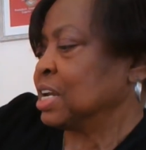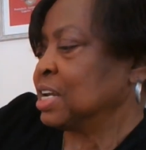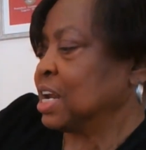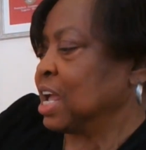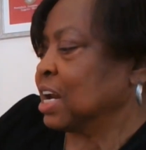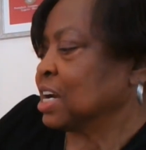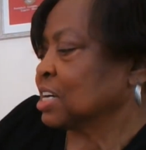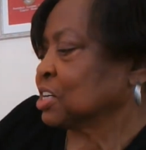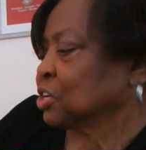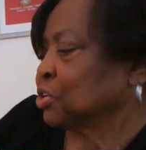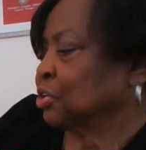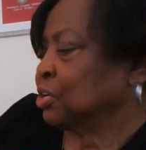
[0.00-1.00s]
Nana
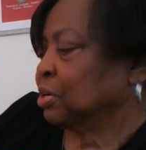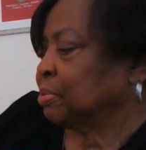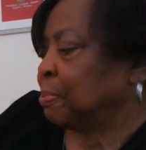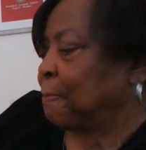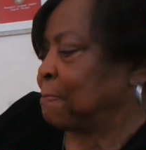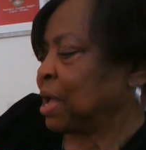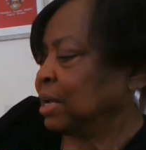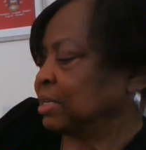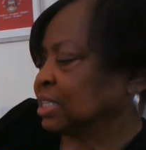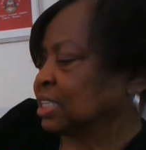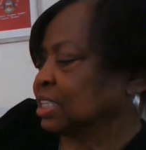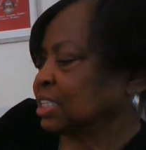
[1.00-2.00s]
Akura
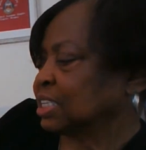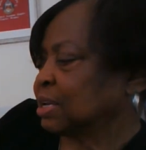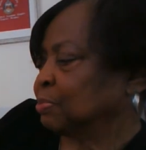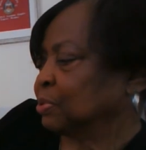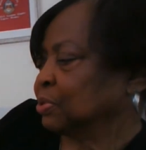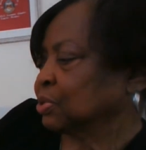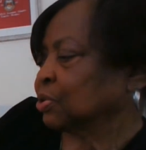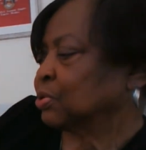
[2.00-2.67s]
paints the symbols